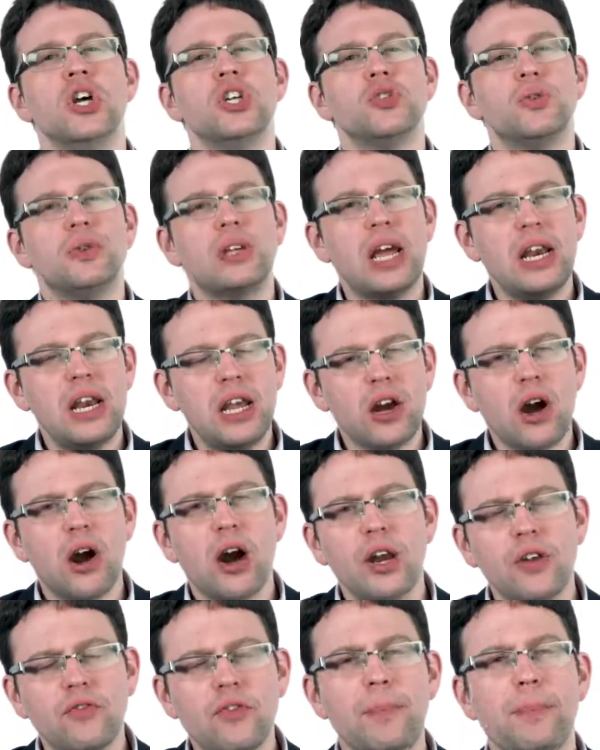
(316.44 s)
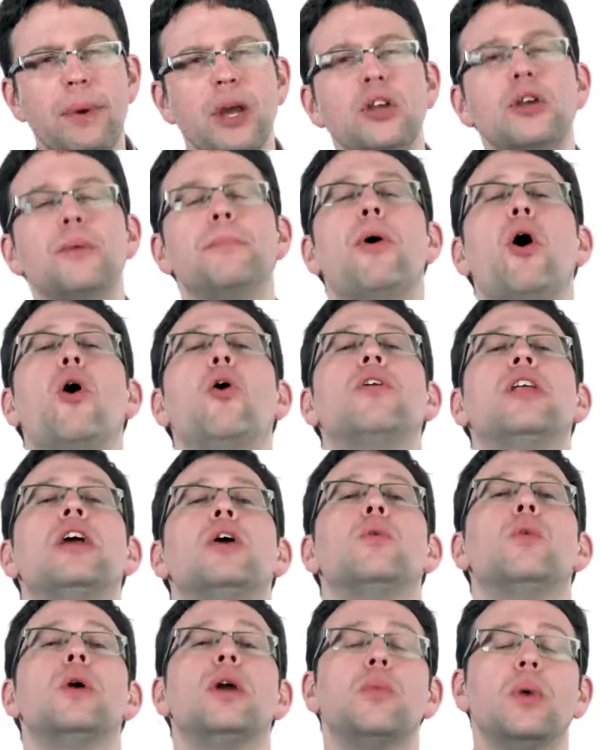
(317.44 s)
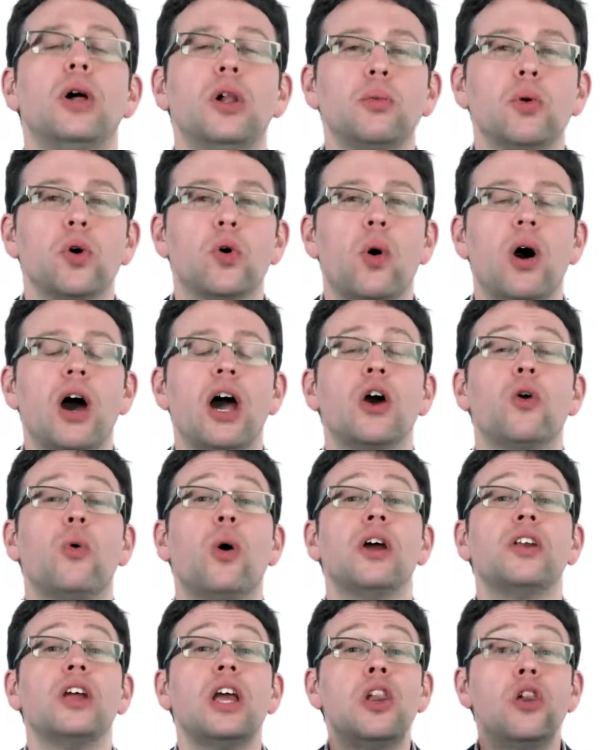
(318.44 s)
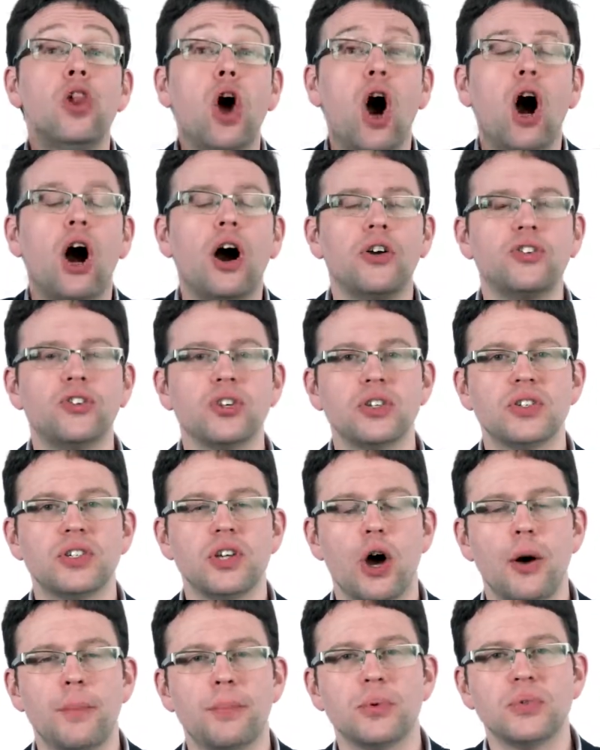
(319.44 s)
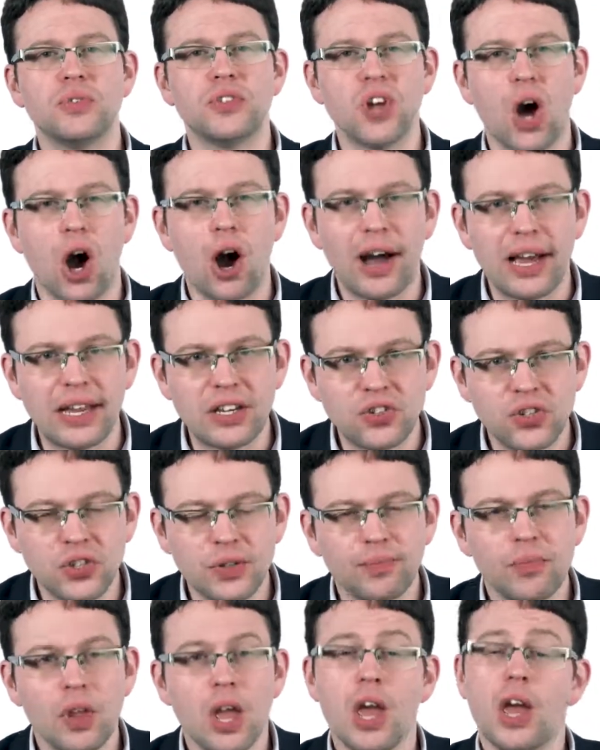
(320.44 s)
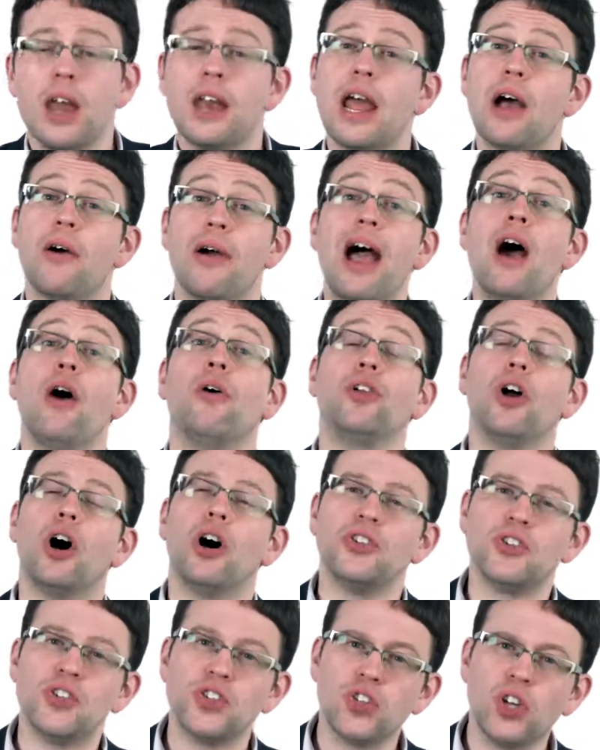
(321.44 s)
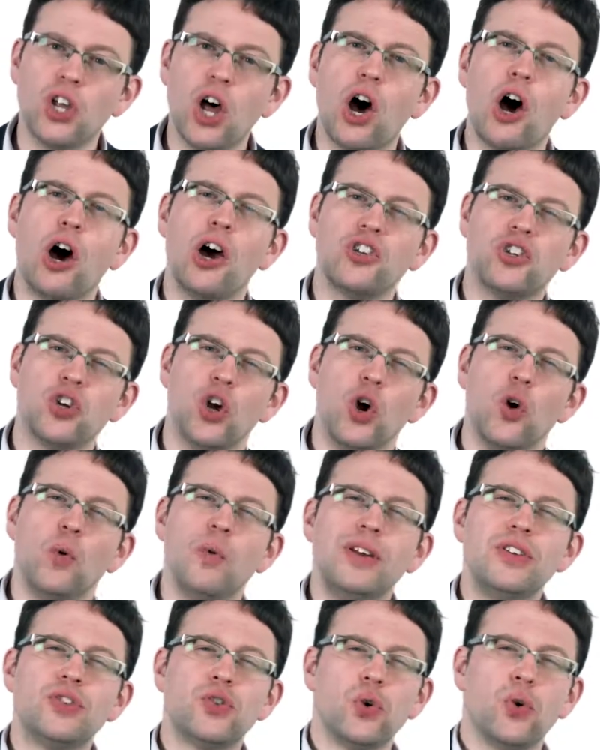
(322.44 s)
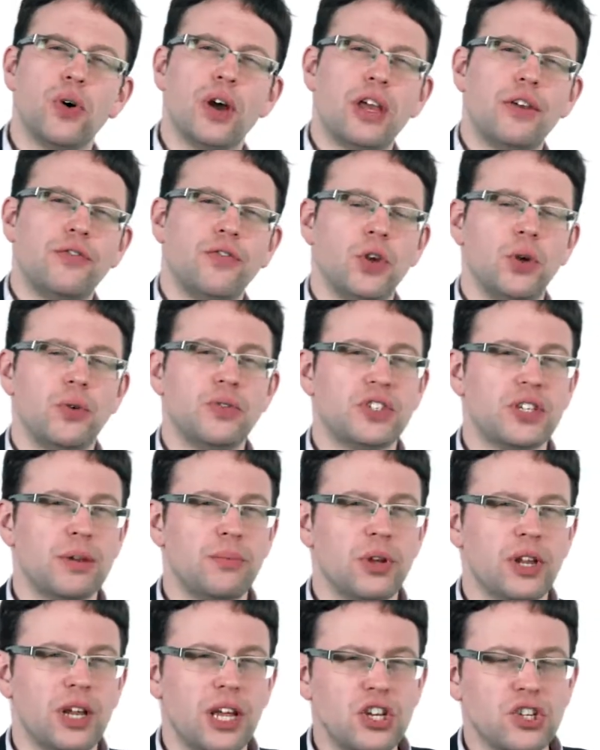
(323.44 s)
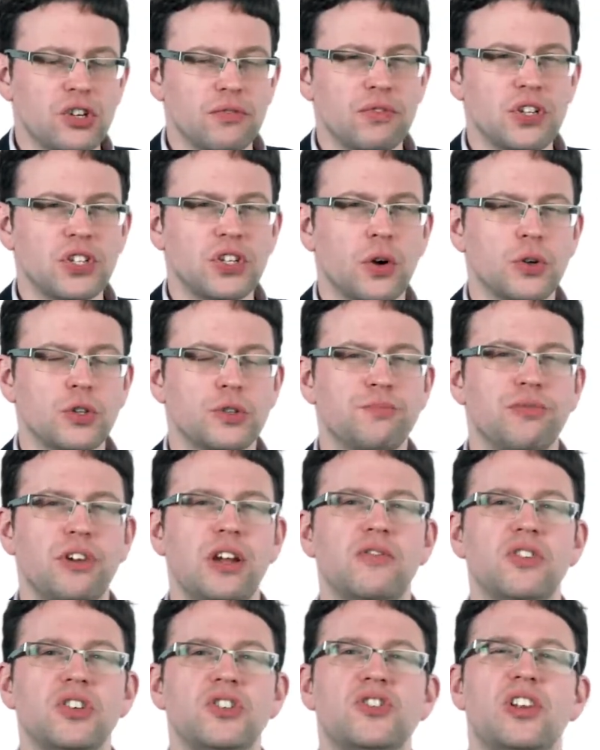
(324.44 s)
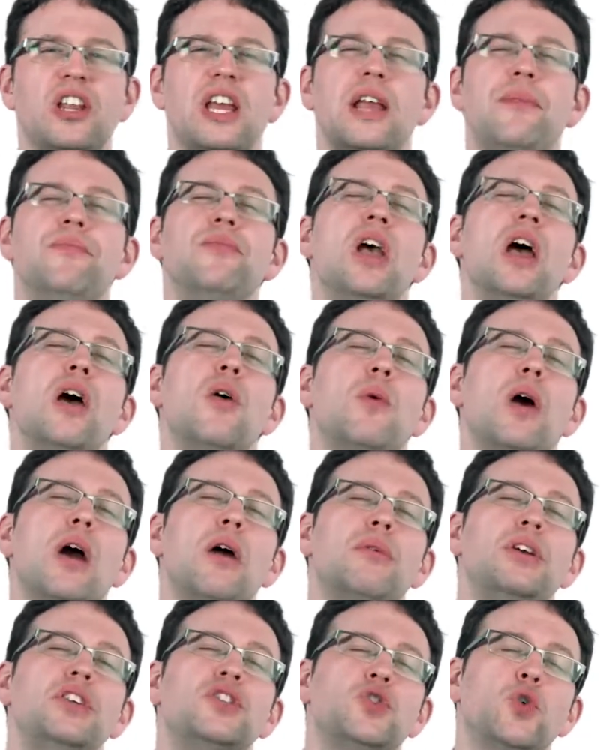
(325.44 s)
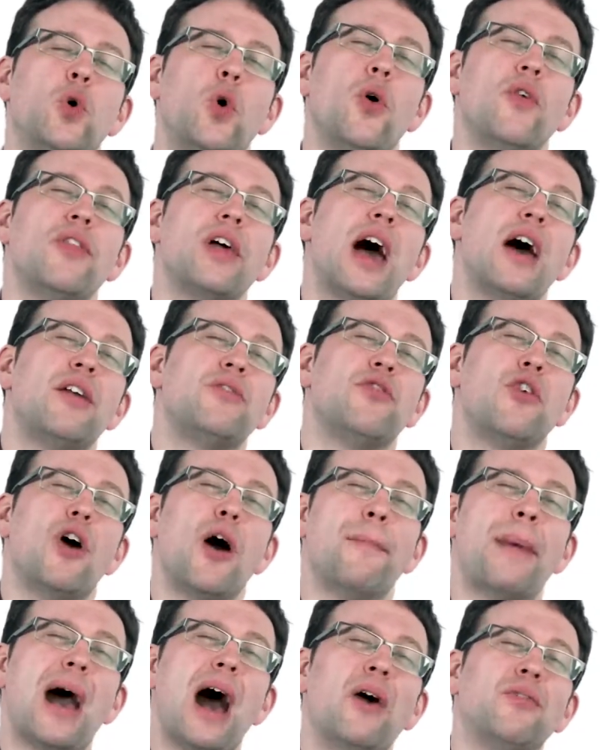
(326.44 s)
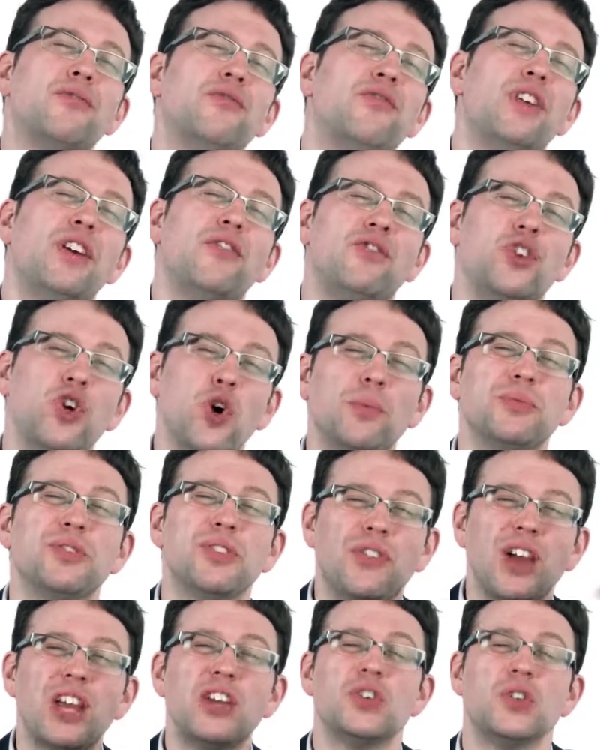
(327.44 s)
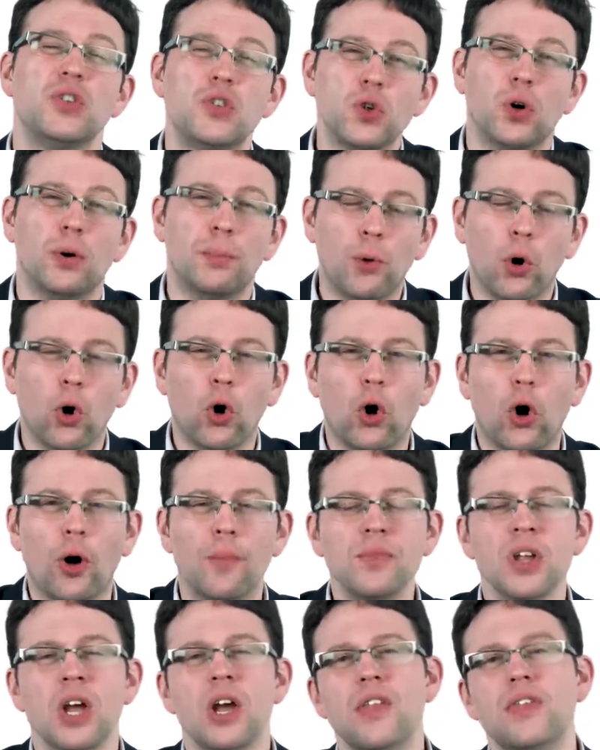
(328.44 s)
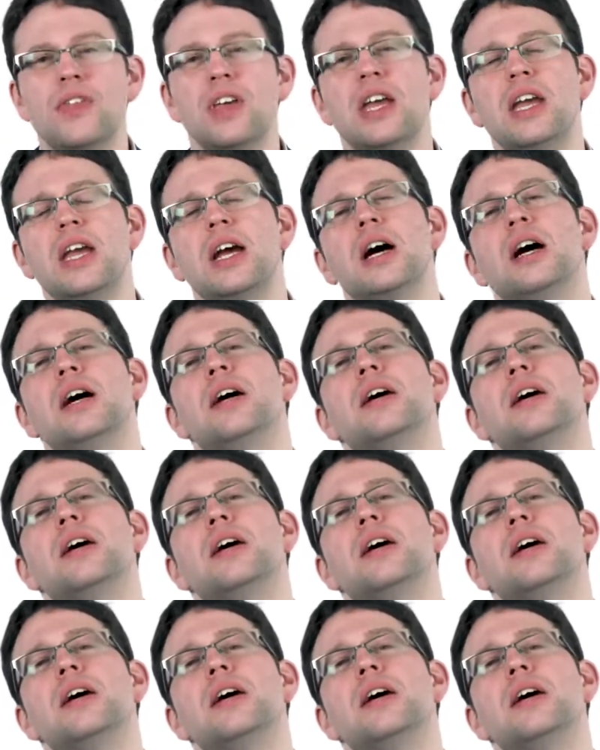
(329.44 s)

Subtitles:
So in any kind of opinion polling, we will require quite a large sample size. Now, how large is large? We saw a few simulation results previously where we saw that for about 50 observations or more, the